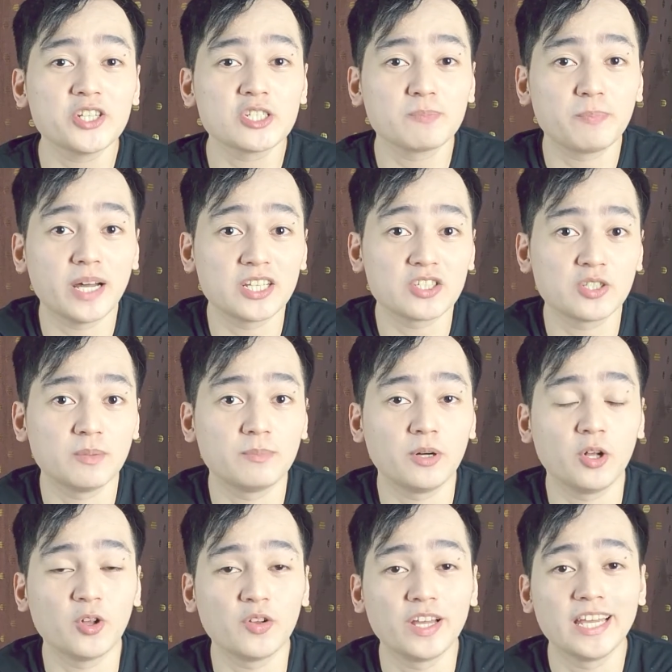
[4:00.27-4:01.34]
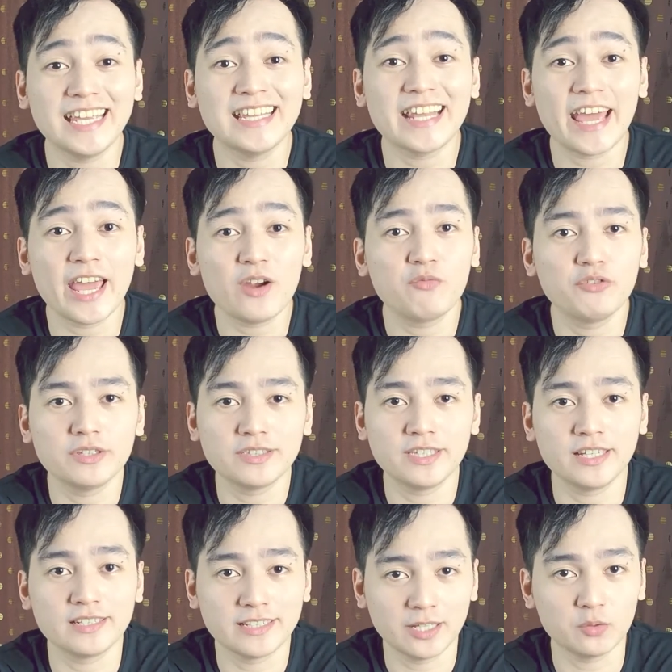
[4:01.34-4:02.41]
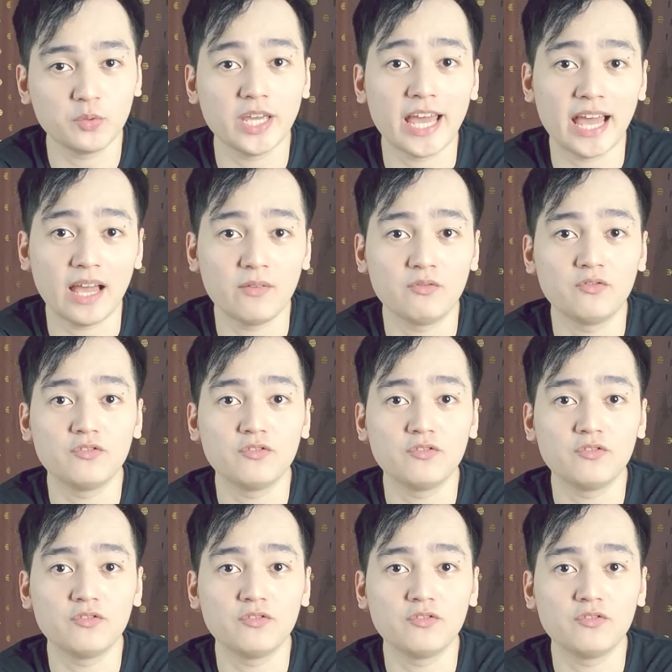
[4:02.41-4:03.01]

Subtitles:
responsible in everything that we have.